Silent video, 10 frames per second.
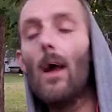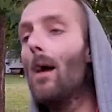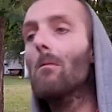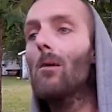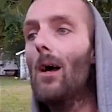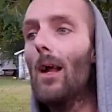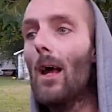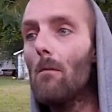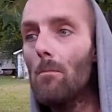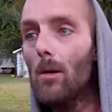I'm glad
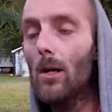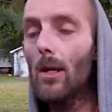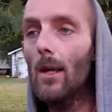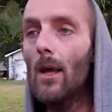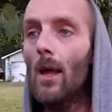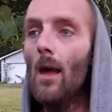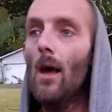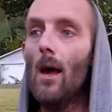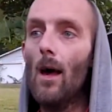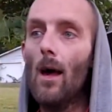I put
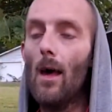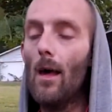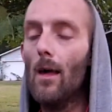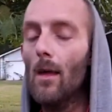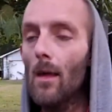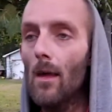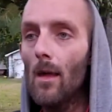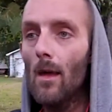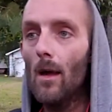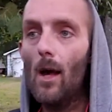a
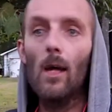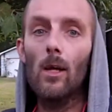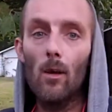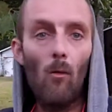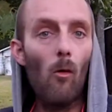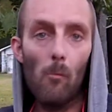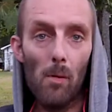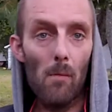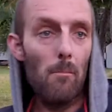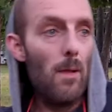good oil
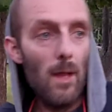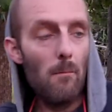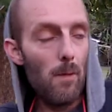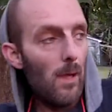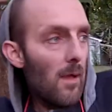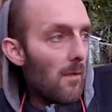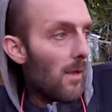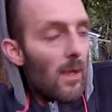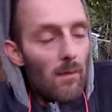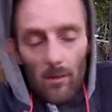pump in it because
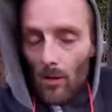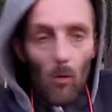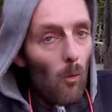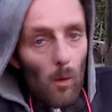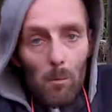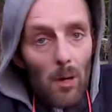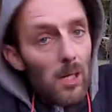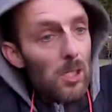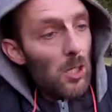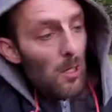it gets good oil
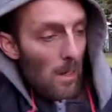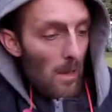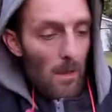pressure.